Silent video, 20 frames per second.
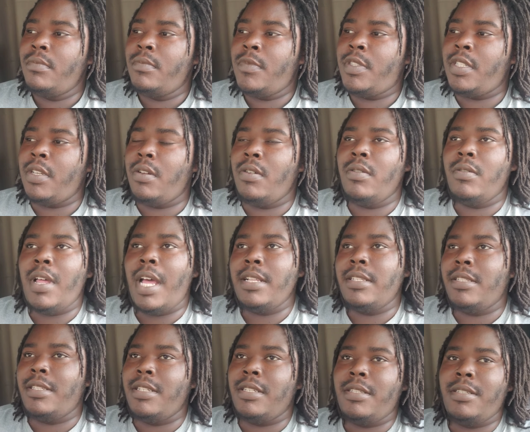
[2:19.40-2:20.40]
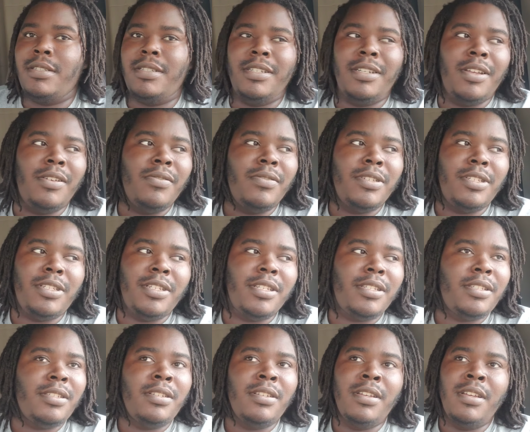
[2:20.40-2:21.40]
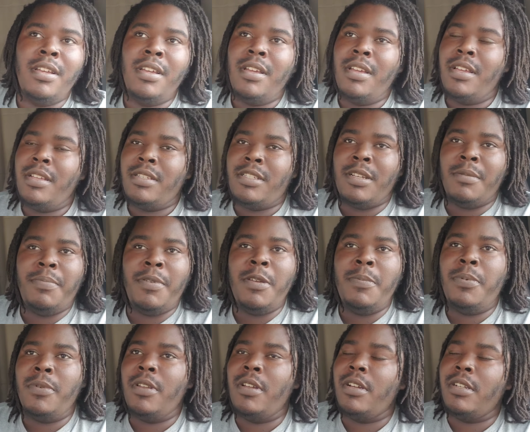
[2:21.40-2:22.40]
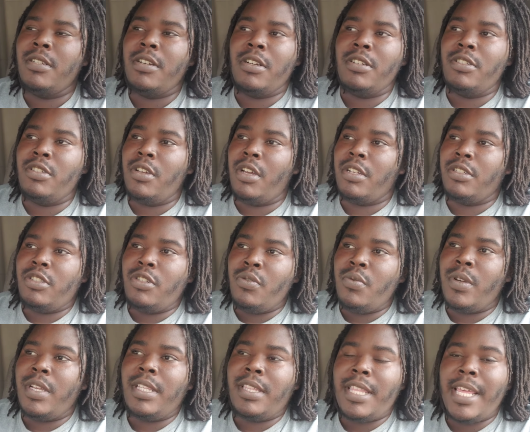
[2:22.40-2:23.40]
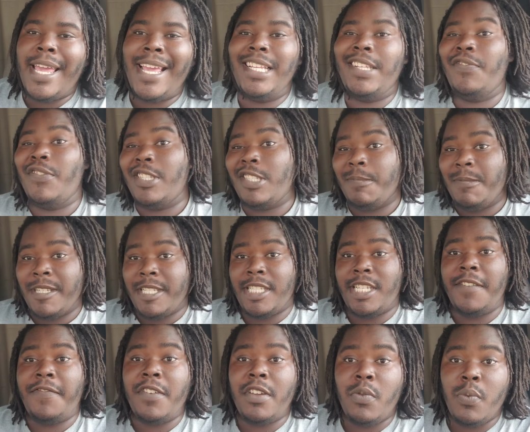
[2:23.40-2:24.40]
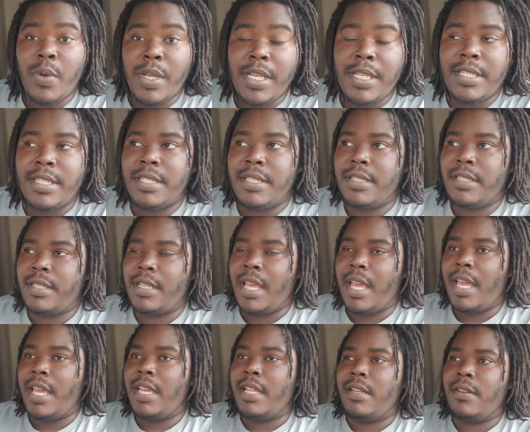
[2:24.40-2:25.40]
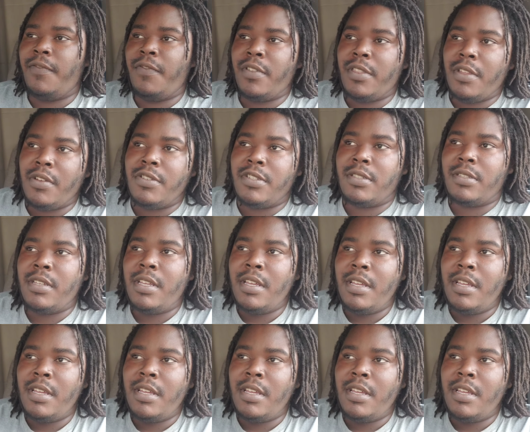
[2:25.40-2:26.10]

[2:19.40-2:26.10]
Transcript: So I just, it's just, some people are doing things for specific reasons, and for those,